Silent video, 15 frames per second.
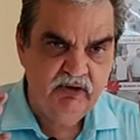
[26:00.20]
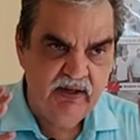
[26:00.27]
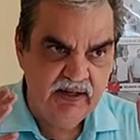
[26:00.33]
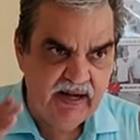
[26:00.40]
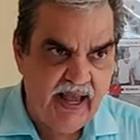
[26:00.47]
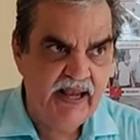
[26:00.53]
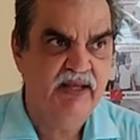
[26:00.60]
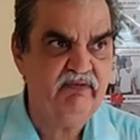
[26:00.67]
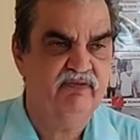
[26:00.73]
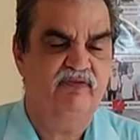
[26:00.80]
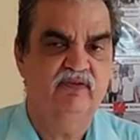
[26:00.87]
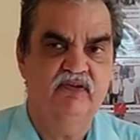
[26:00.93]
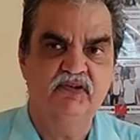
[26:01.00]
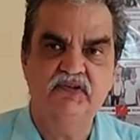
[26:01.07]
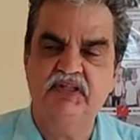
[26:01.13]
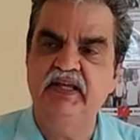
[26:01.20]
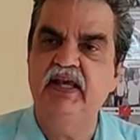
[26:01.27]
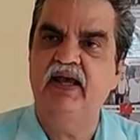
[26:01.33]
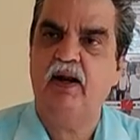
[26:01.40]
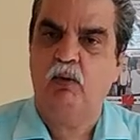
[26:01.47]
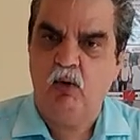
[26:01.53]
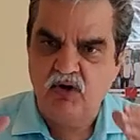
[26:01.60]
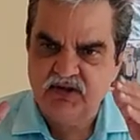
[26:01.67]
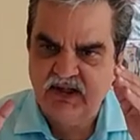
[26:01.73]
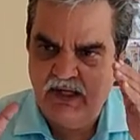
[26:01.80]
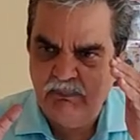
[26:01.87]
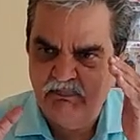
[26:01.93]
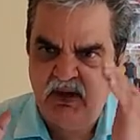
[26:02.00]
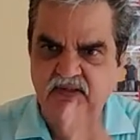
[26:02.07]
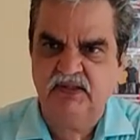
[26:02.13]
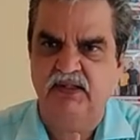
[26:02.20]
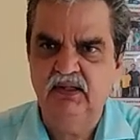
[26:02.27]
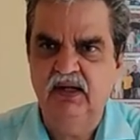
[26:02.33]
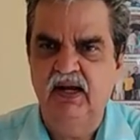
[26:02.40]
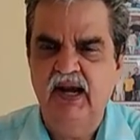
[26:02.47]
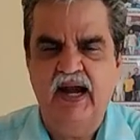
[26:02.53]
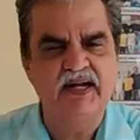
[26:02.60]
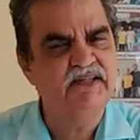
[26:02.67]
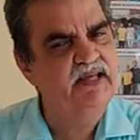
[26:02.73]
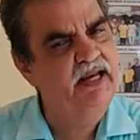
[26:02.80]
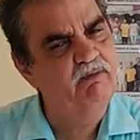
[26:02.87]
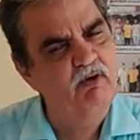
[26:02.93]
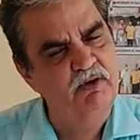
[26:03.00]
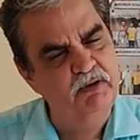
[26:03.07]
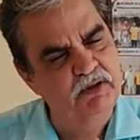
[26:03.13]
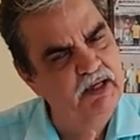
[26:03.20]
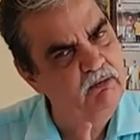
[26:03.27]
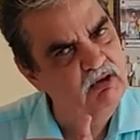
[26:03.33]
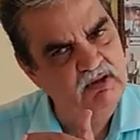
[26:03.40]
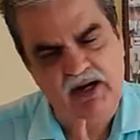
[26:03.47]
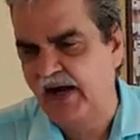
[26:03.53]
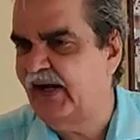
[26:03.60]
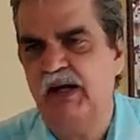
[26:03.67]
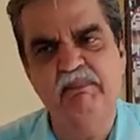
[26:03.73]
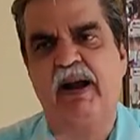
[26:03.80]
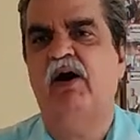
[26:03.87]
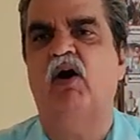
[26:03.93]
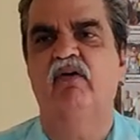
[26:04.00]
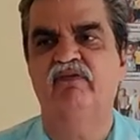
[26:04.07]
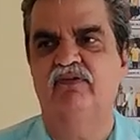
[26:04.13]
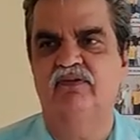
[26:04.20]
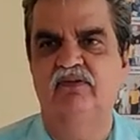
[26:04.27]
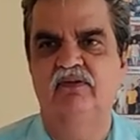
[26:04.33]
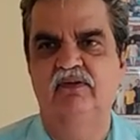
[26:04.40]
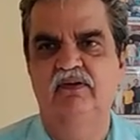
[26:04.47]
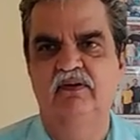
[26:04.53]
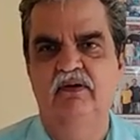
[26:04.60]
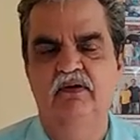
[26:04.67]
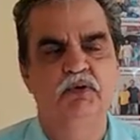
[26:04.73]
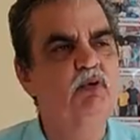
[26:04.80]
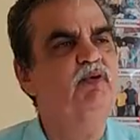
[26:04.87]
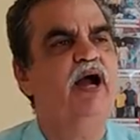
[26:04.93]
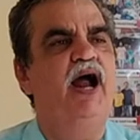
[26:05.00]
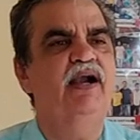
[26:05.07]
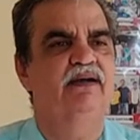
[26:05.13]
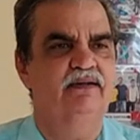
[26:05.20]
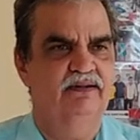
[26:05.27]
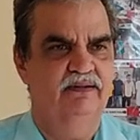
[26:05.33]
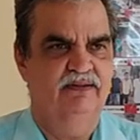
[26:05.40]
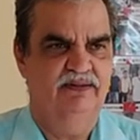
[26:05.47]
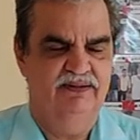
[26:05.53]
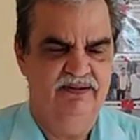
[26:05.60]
of your life see a roadside person and say what you did was right and back off. You can't.